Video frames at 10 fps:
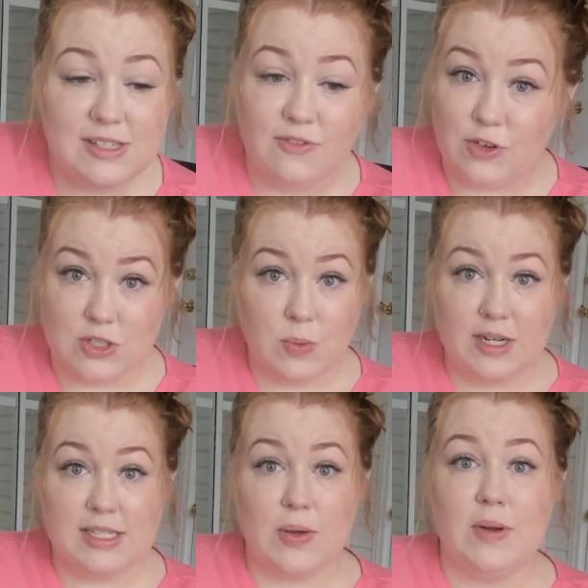First one
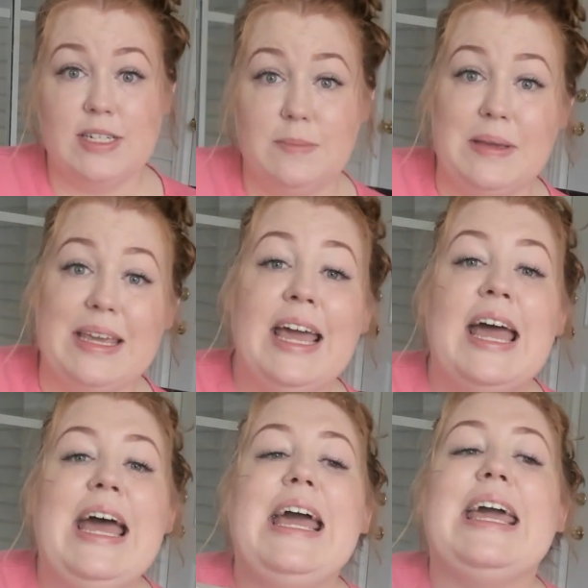is going to be
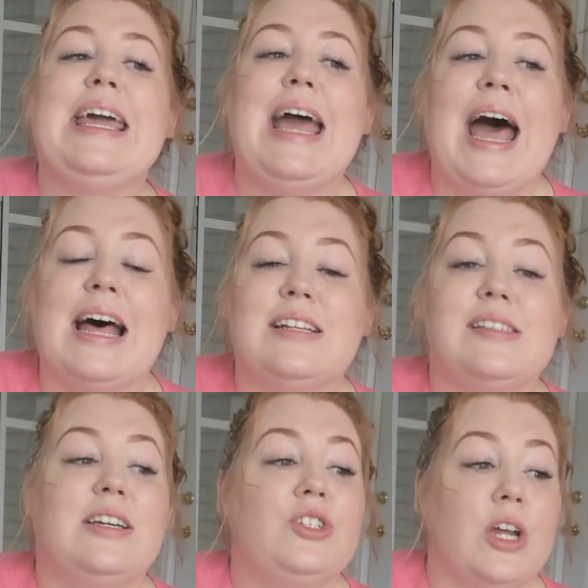it has
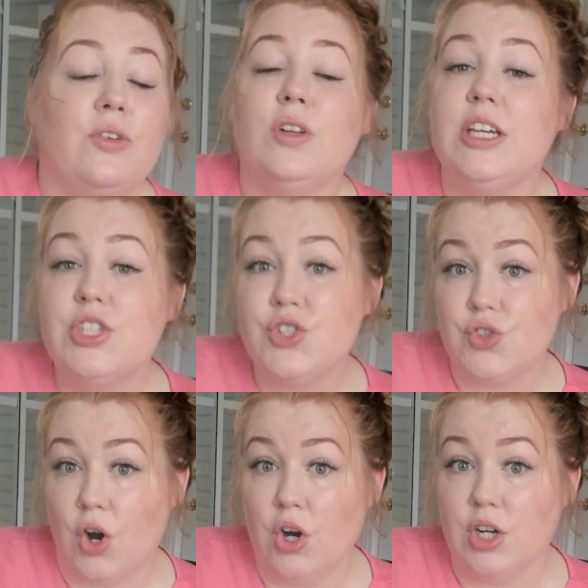generally
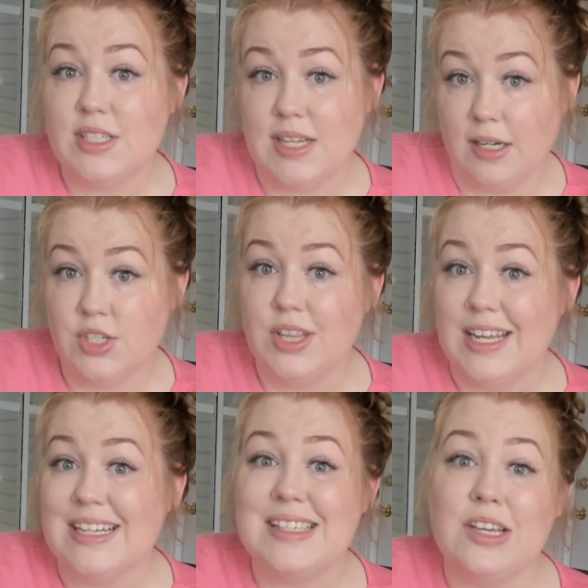stronger suction
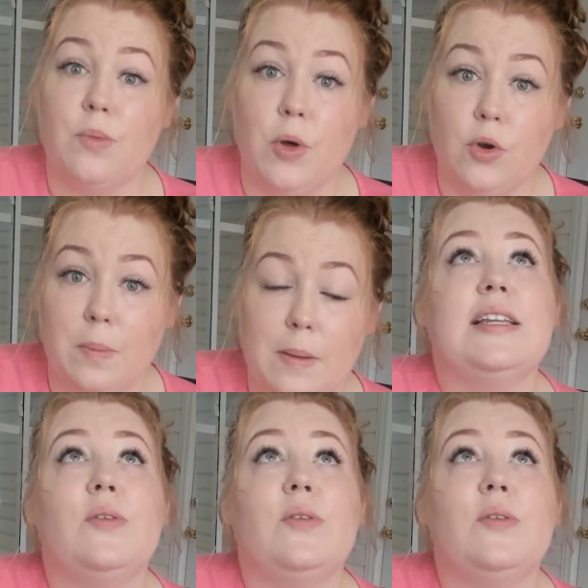than a single motor pump.